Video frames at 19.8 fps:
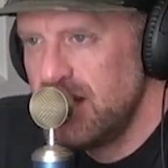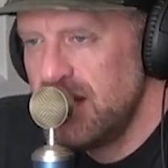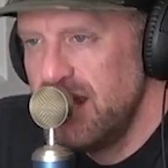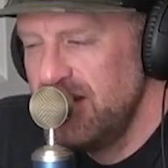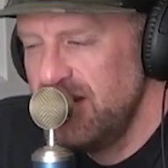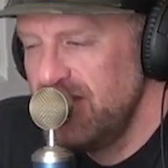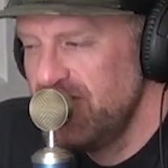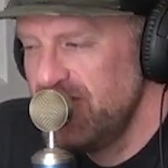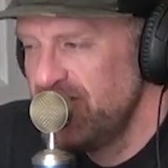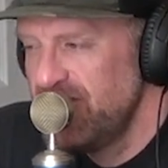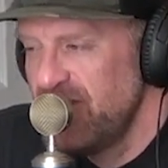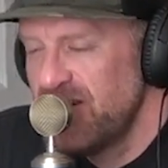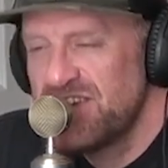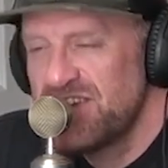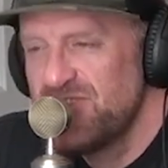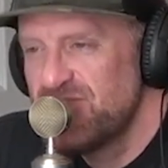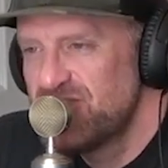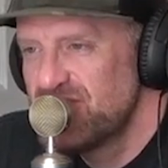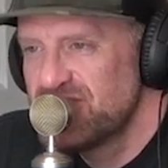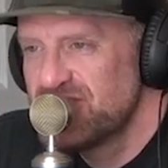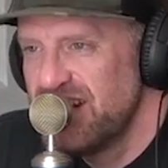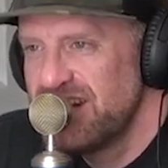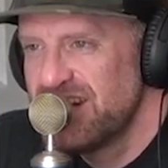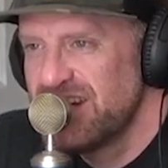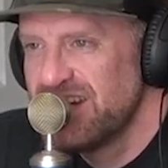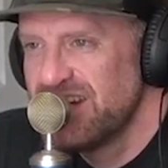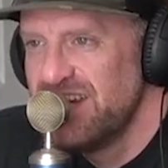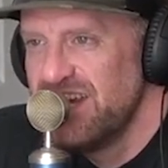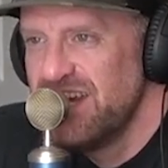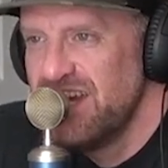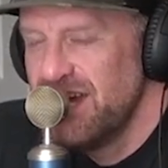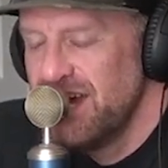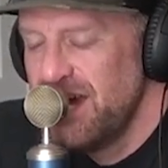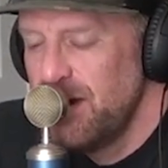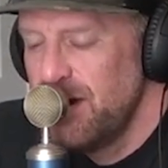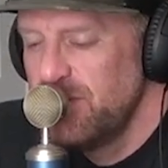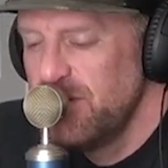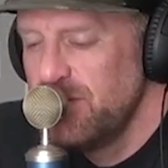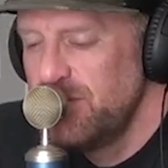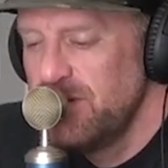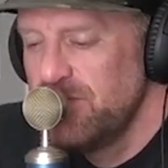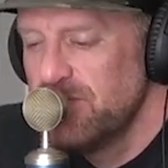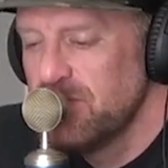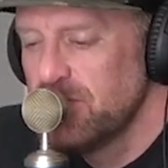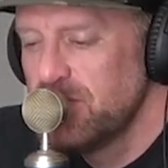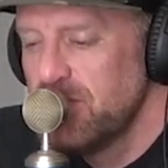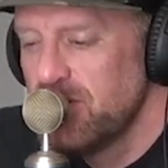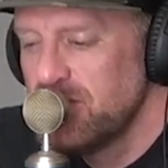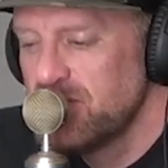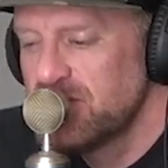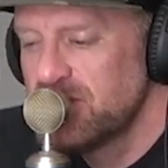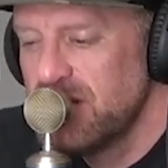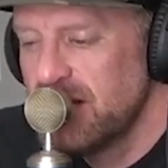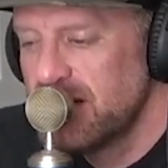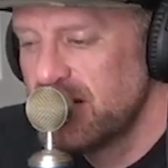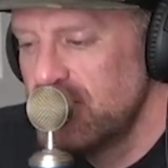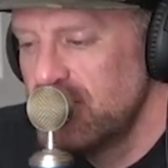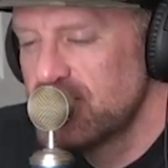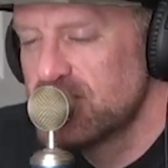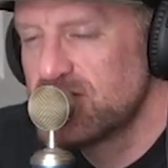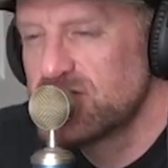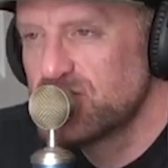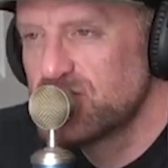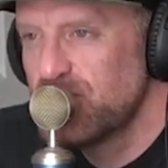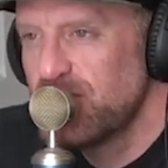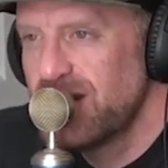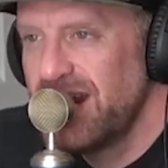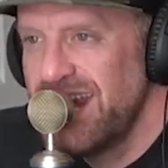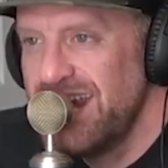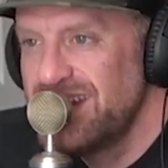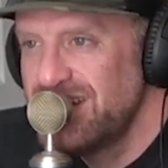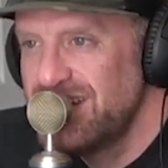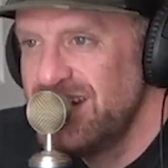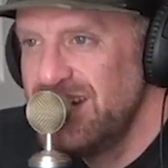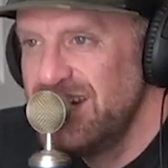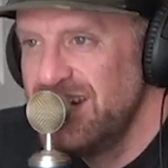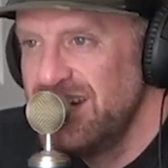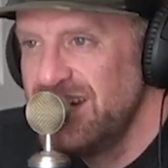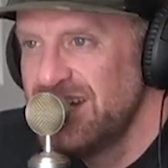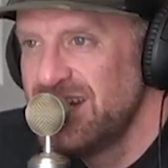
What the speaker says: And fuck, you just said it. How many people are posting like, dude, this is what I ate today.